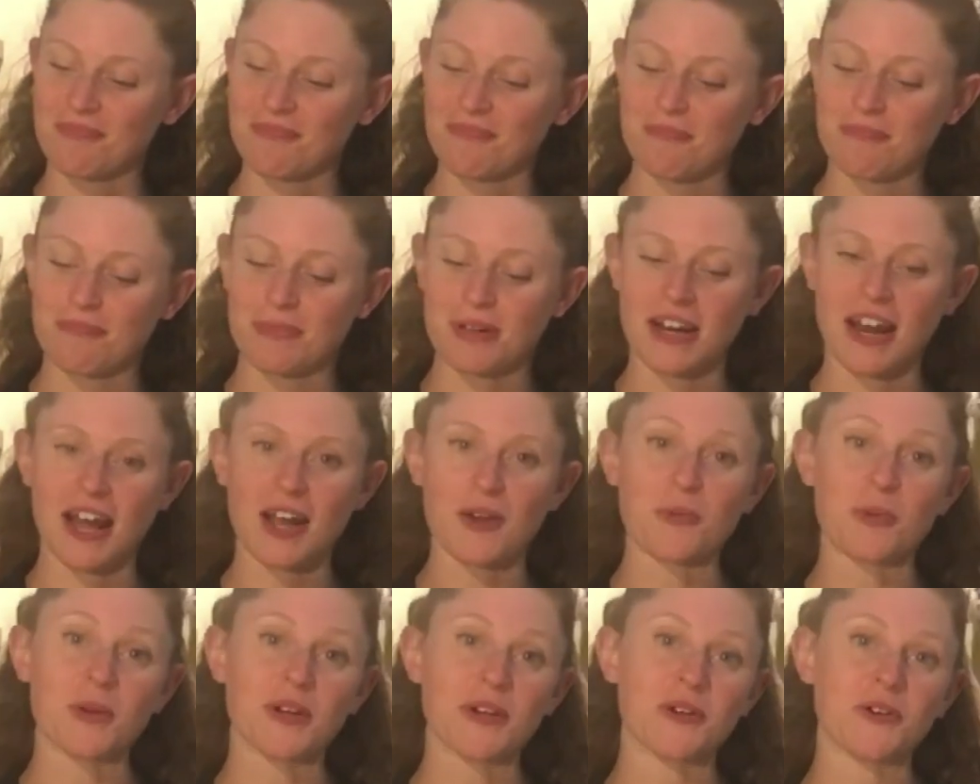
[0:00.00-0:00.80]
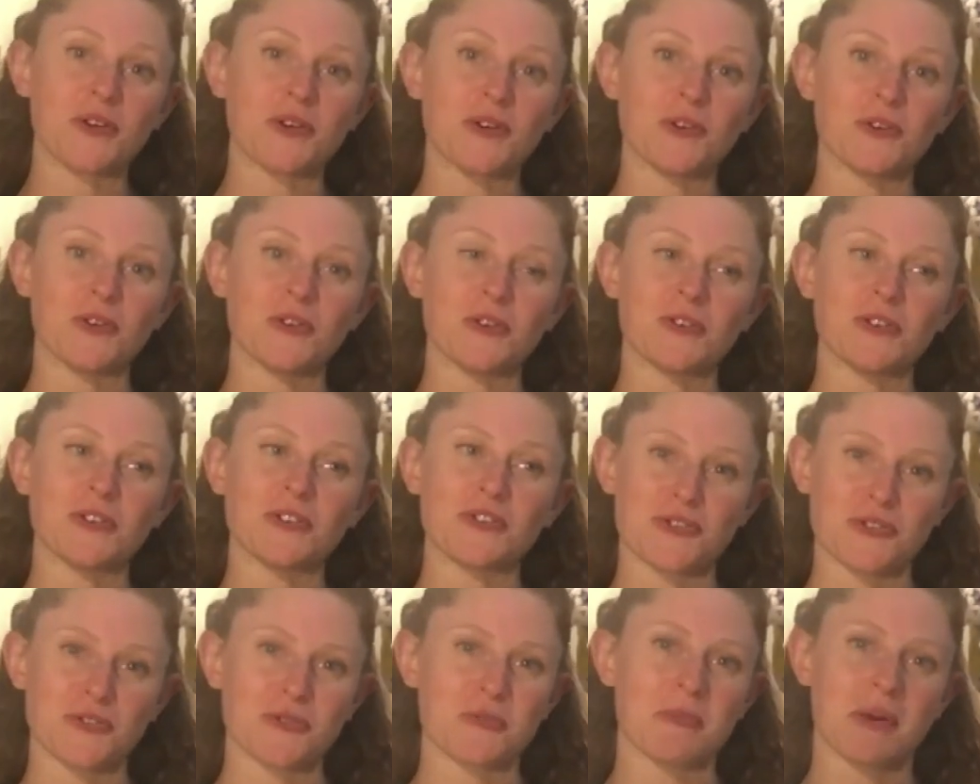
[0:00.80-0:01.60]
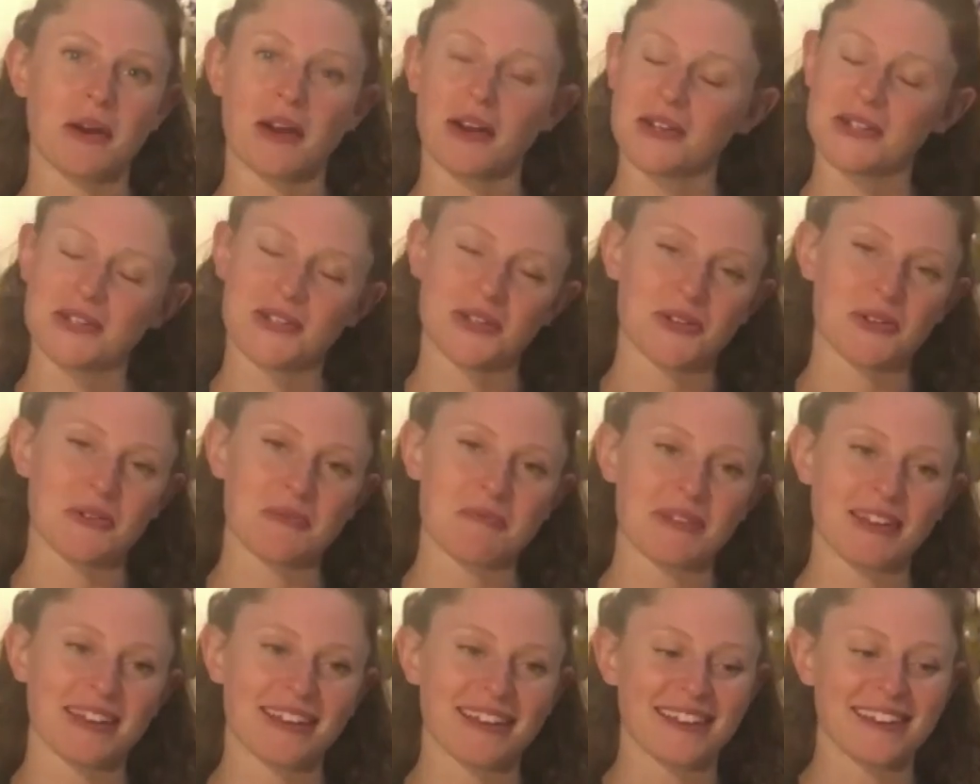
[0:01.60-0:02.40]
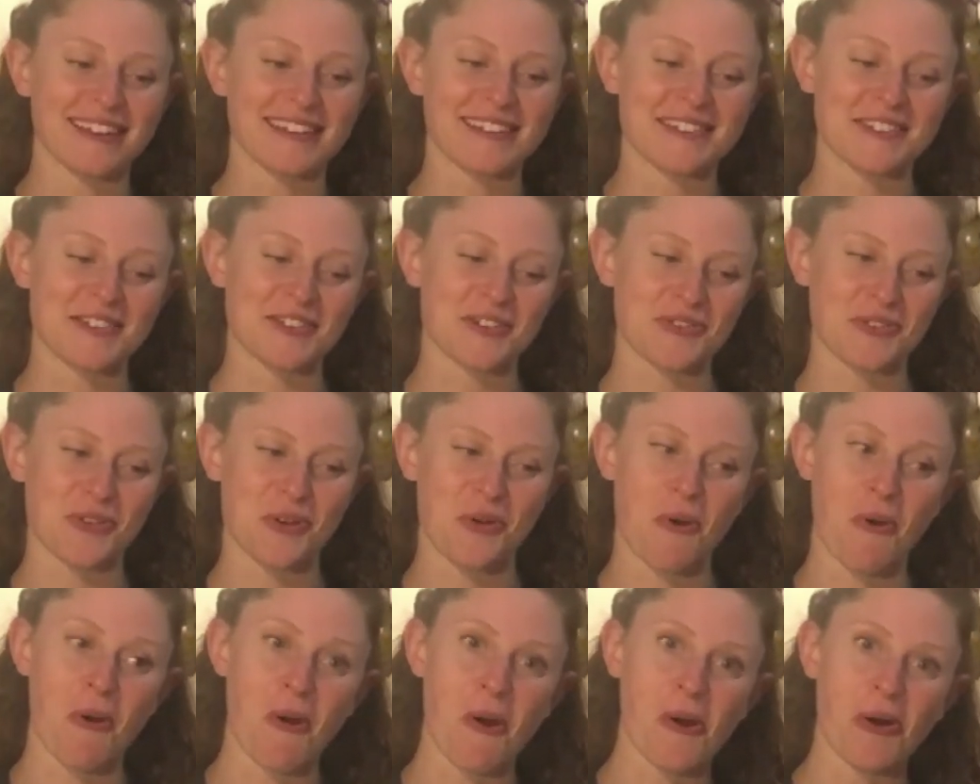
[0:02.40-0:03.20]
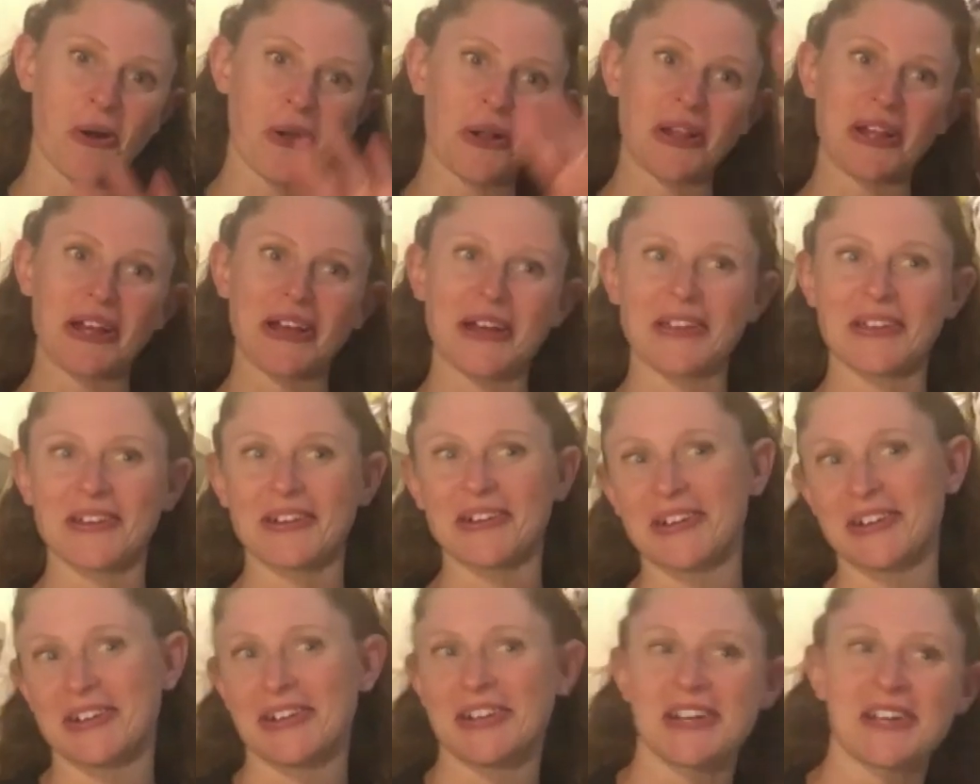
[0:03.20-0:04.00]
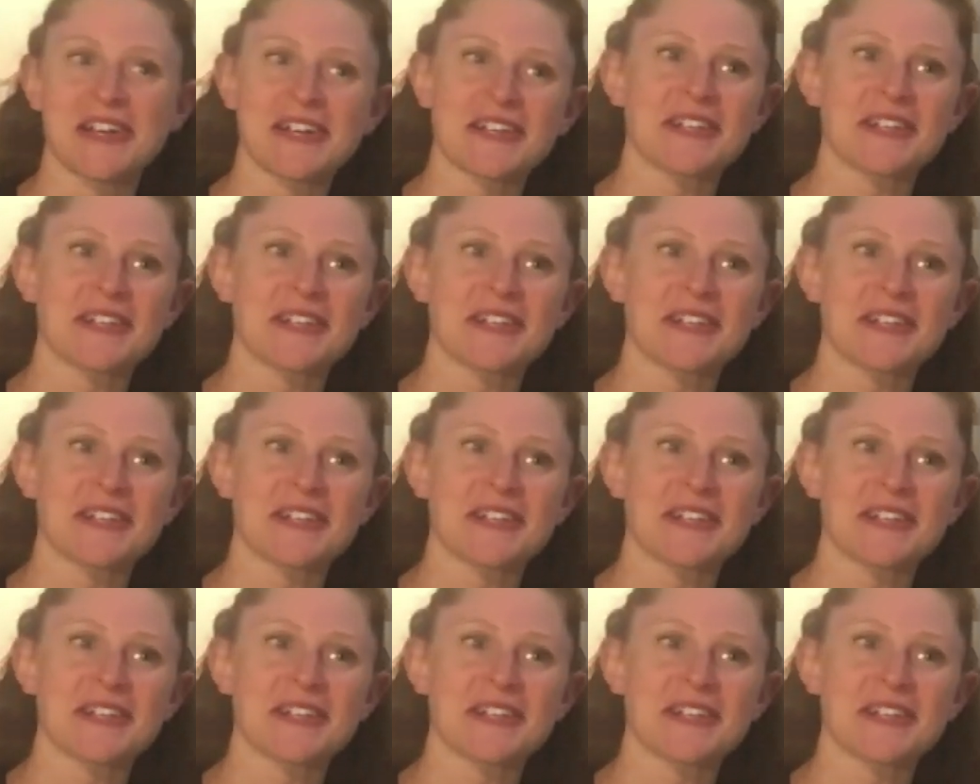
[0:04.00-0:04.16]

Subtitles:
But I will do a part 2 because there's a whole other